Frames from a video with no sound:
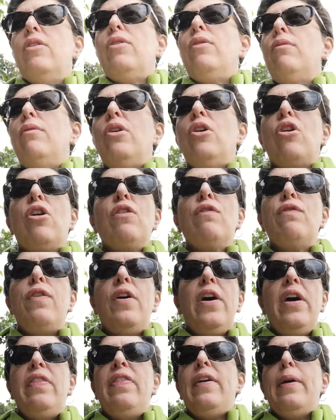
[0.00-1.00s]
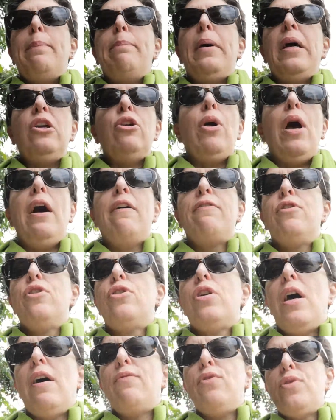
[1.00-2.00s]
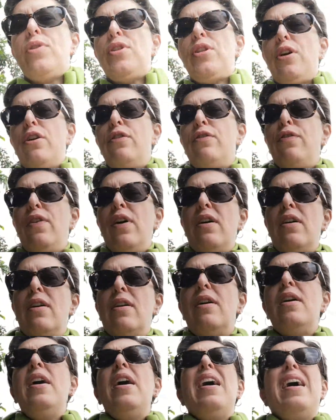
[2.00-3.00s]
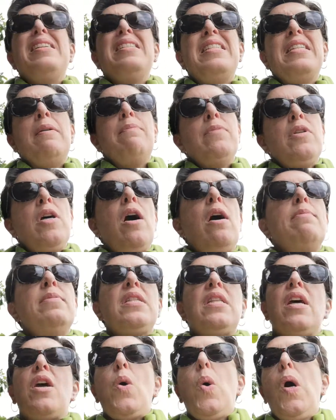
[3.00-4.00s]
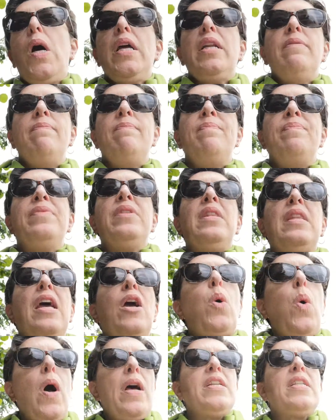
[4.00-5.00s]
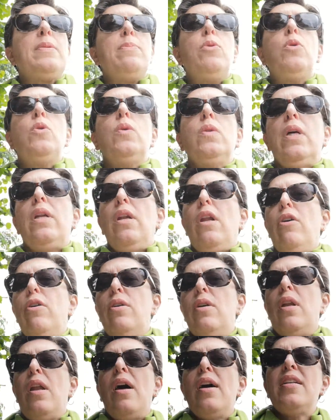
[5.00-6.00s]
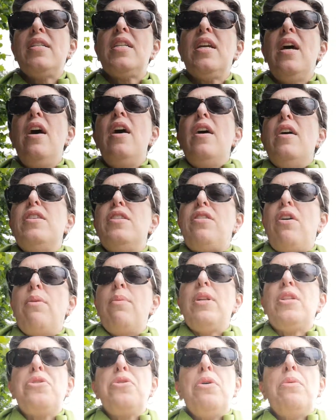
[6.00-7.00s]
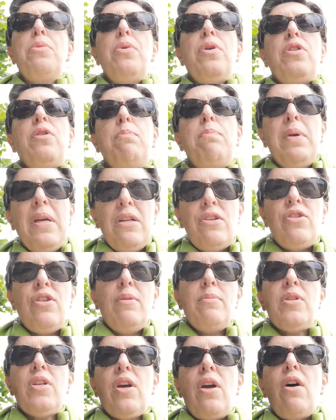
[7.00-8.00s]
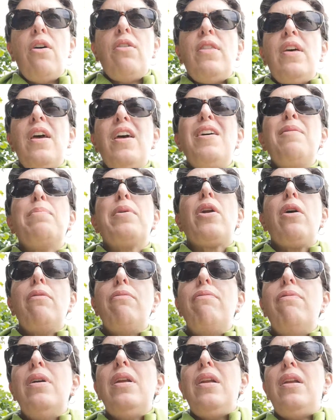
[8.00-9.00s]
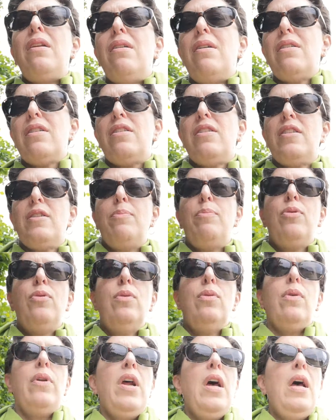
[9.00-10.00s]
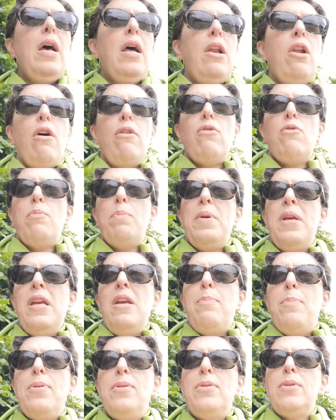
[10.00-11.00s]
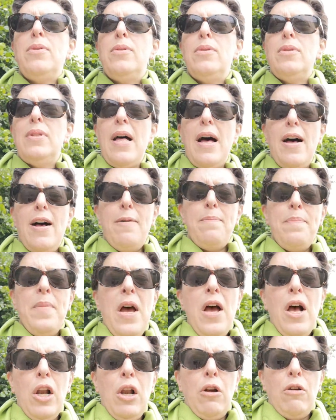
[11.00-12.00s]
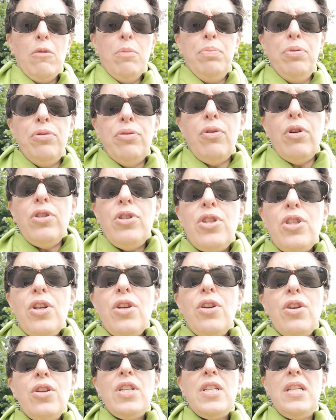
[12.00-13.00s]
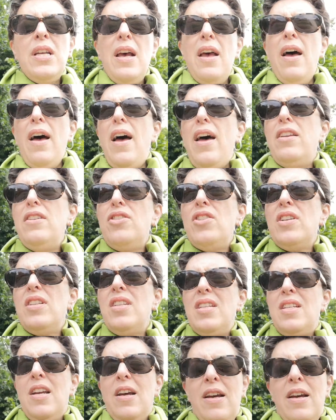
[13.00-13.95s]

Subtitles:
you can find them, but you have to travel so far, and sometimes they're quite small and localised, so it's not worth a big trip to go there. But I really like to support local people, local produce, and just